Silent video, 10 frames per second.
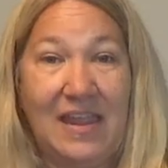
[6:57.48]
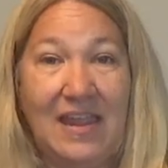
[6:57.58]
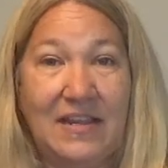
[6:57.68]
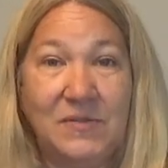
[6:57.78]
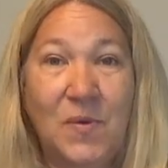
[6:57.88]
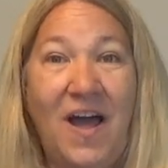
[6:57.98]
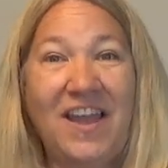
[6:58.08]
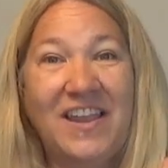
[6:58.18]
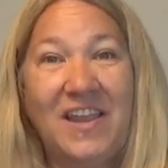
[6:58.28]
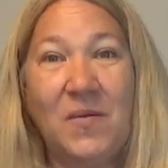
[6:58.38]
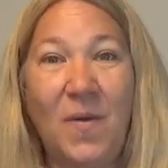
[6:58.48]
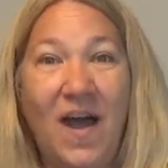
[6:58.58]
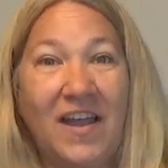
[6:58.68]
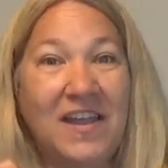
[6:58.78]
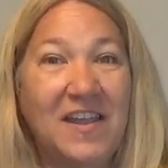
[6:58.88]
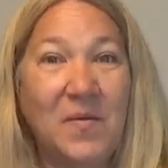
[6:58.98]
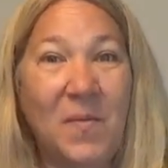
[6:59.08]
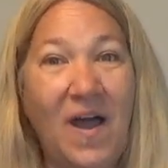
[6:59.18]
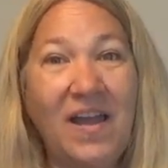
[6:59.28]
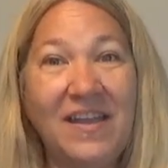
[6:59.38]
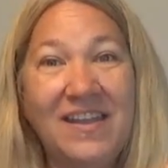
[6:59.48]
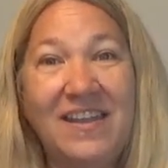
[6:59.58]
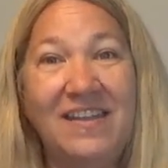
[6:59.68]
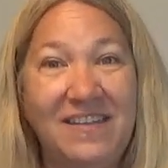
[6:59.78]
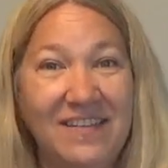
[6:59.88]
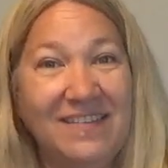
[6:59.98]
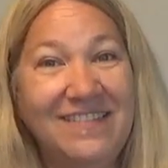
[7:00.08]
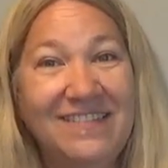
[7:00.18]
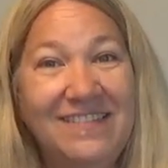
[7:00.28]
He's walking, walking, walking.